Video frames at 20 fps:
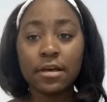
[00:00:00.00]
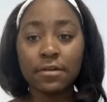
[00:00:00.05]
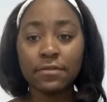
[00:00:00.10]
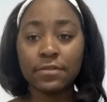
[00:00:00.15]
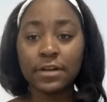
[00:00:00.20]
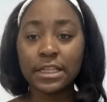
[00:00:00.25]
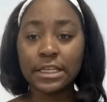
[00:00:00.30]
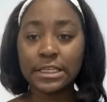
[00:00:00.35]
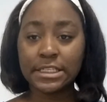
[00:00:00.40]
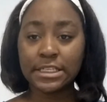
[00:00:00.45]
of
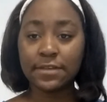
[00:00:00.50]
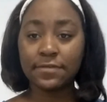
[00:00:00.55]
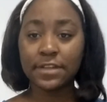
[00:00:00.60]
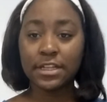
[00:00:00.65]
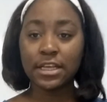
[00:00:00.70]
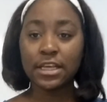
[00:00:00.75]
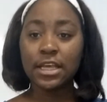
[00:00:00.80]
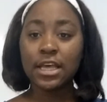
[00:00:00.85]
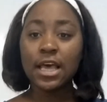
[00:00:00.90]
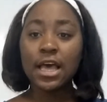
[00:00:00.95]

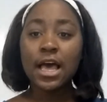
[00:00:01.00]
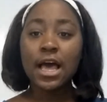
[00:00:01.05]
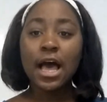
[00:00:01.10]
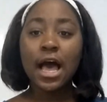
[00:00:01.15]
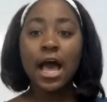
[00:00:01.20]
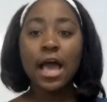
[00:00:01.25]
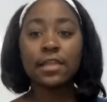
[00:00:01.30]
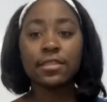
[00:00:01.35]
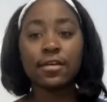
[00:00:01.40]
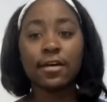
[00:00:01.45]
relativity.
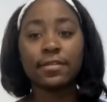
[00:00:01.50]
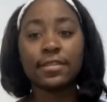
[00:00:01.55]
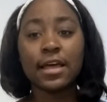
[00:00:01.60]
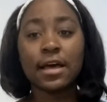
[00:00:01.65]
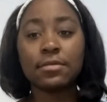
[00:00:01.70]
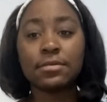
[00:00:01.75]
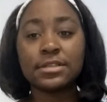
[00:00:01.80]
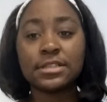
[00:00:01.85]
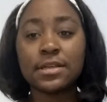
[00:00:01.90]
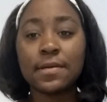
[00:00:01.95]
I thought
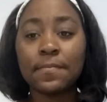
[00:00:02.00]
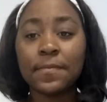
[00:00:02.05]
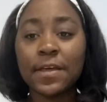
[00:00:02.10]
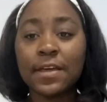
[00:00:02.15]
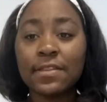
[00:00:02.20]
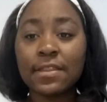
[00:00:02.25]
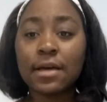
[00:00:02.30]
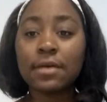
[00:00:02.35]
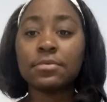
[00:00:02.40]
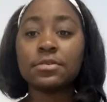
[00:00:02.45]
that was
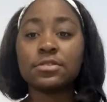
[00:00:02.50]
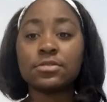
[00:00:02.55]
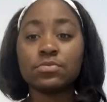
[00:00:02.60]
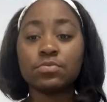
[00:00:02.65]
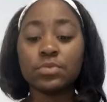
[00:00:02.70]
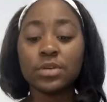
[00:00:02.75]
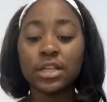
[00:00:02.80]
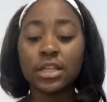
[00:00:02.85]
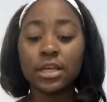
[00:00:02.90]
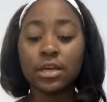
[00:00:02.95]
something that was
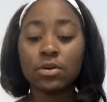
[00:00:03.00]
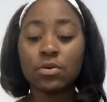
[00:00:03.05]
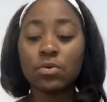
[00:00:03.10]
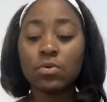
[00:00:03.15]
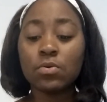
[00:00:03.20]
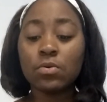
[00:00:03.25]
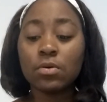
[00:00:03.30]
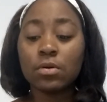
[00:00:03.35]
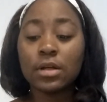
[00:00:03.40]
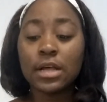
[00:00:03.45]
really
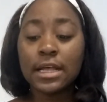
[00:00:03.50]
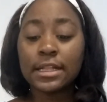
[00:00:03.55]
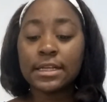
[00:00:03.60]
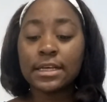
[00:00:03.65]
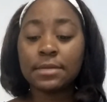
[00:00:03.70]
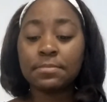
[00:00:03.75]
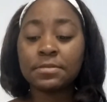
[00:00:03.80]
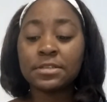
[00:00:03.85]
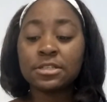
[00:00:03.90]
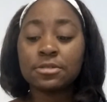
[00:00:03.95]
cool, and
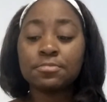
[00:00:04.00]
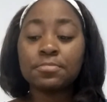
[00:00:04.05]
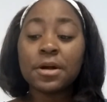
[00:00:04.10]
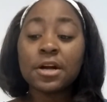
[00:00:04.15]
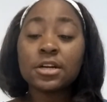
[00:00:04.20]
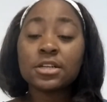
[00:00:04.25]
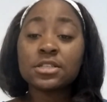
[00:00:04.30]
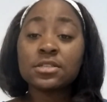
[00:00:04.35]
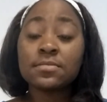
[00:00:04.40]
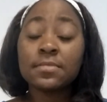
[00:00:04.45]
it
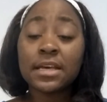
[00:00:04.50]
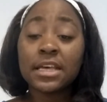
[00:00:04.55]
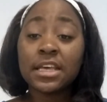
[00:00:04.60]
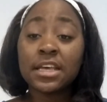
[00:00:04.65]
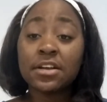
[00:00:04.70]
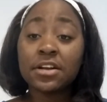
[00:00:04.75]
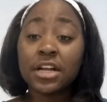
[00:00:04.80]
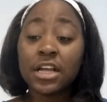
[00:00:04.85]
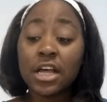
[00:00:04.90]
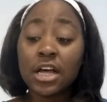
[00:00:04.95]
sparked my
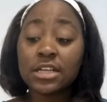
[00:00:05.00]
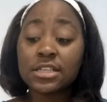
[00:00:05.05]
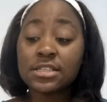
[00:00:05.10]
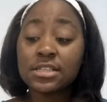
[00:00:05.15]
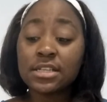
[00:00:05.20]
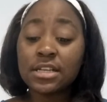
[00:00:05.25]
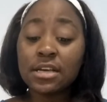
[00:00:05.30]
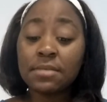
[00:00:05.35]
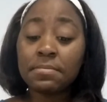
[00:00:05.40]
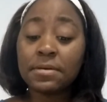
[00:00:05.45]

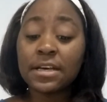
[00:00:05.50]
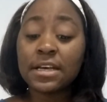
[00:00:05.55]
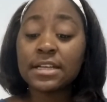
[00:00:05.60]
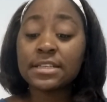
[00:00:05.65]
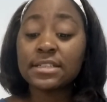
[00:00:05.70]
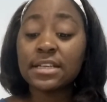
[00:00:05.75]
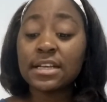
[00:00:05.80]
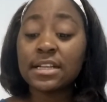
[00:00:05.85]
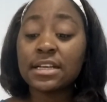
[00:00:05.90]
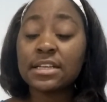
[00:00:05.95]
curiosity
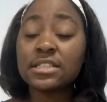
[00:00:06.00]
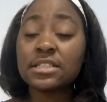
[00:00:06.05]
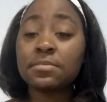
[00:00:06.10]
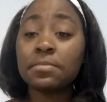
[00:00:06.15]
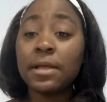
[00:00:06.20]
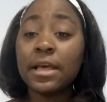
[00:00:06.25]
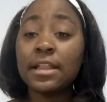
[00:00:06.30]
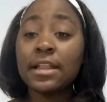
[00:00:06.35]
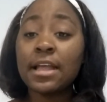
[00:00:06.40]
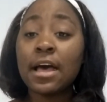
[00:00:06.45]
because it
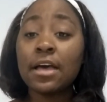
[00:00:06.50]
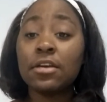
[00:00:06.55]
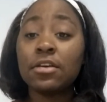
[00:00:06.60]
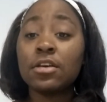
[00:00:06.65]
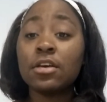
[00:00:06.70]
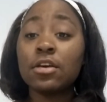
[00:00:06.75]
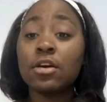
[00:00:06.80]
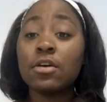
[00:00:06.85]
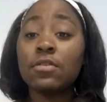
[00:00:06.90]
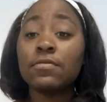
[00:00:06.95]
explained how you
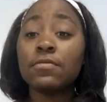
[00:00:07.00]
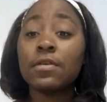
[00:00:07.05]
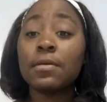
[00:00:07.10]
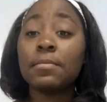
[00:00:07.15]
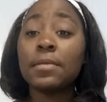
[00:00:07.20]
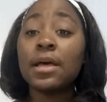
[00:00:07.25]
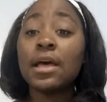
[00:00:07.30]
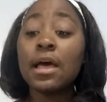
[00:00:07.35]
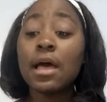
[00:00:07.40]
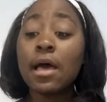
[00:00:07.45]
can go
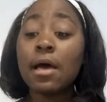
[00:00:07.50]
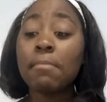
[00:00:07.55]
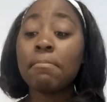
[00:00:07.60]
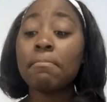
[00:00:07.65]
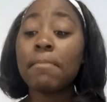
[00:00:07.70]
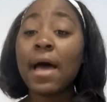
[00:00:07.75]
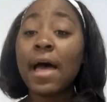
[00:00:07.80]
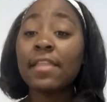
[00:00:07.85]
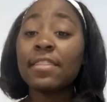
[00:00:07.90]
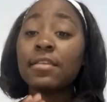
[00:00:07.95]
from
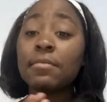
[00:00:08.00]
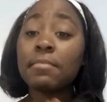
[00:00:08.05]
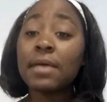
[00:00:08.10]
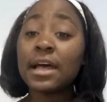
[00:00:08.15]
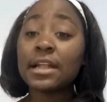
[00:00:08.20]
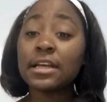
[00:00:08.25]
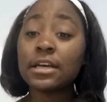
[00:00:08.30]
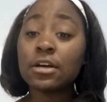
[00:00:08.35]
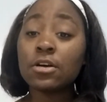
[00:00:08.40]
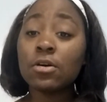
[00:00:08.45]

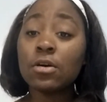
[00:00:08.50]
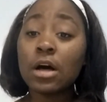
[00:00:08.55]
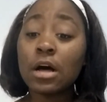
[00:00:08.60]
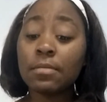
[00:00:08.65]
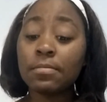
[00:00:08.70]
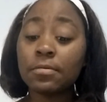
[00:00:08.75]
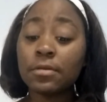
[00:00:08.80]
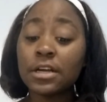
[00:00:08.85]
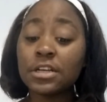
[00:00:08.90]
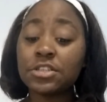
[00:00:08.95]
mathematical
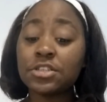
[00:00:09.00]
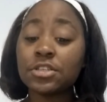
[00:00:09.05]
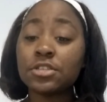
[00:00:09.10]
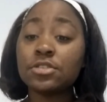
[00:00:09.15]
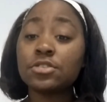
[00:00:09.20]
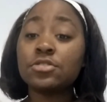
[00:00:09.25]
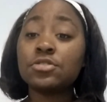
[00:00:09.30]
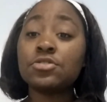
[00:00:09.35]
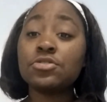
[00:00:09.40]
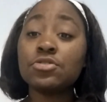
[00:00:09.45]

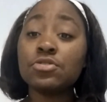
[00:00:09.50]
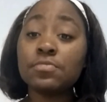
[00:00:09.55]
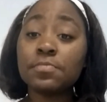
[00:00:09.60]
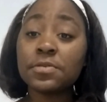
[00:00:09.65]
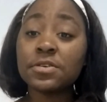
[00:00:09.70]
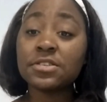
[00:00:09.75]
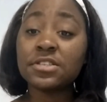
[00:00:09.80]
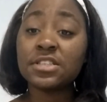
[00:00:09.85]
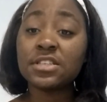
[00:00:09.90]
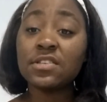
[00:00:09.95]
operations to
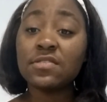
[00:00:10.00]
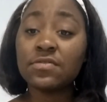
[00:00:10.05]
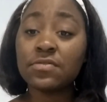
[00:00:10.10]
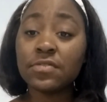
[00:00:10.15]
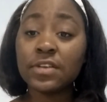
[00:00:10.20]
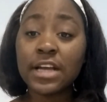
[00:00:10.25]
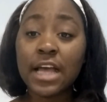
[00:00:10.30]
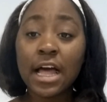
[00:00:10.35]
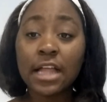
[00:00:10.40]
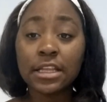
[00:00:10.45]

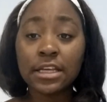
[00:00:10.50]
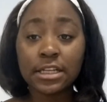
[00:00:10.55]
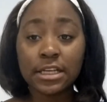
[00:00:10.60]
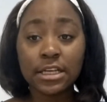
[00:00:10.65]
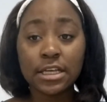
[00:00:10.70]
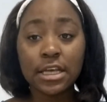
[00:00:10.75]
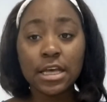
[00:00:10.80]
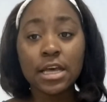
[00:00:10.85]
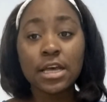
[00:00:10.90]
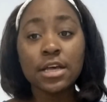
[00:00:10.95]
perceived
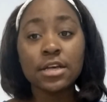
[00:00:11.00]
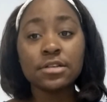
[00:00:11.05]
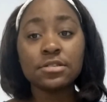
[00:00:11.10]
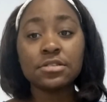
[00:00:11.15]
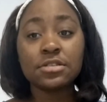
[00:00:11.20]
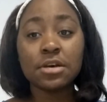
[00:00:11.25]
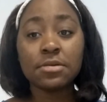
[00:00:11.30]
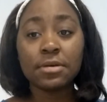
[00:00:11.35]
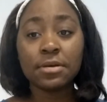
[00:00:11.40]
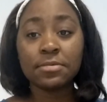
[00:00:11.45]
reality.
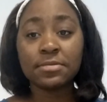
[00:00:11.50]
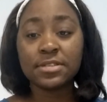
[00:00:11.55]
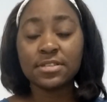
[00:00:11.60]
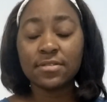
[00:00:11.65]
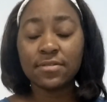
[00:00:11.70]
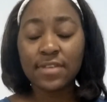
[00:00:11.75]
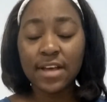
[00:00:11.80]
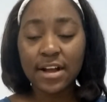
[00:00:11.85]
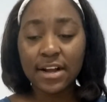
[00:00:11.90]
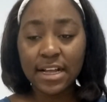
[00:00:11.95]
So it was
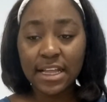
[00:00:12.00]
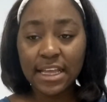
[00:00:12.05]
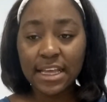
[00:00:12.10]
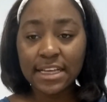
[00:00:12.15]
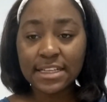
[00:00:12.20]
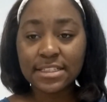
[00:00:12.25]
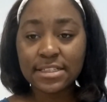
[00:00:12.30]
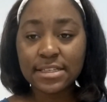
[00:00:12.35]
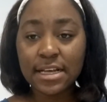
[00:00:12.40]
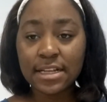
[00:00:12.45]
very
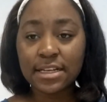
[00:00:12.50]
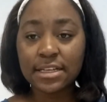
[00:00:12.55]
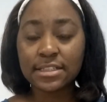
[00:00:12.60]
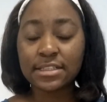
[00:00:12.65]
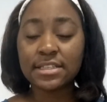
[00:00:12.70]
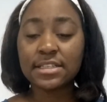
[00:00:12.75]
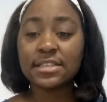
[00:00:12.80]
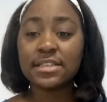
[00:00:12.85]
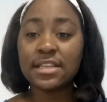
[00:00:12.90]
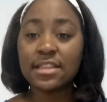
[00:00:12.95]

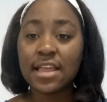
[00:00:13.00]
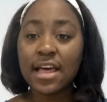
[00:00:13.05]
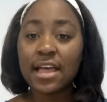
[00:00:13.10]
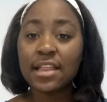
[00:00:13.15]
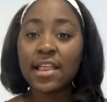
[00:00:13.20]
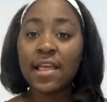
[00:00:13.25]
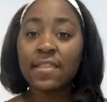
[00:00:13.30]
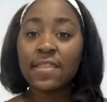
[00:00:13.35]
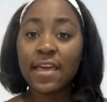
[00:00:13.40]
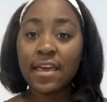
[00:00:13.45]
exciting to see
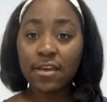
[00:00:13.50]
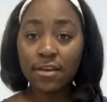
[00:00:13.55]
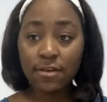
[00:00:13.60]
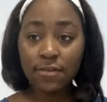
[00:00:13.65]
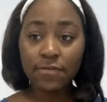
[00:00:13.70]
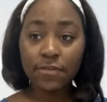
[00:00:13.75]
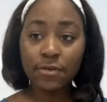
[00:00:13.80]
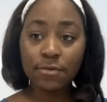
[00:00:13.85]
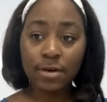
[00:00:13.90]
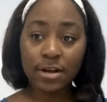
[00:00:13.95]
that. Thank you
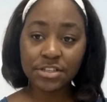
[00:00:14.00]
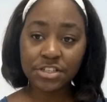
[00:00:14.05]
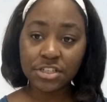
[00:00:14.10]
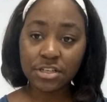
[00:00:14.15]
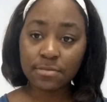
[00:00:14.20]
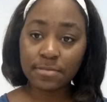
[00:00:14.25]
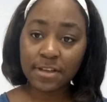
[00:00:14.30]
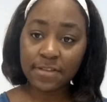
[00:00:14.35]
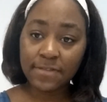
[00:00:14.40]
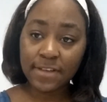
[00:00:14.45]
for
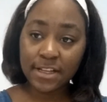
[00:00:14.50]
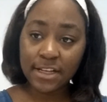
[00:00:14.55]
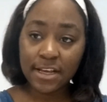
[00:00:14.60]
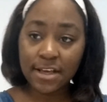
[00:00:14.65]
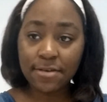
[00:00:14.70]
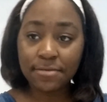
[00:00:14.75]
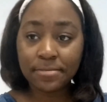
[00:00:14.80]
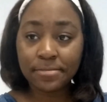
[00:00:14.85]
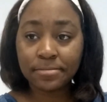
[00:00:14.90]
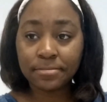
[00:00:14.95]
watching my
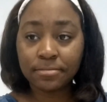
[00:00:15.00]
video.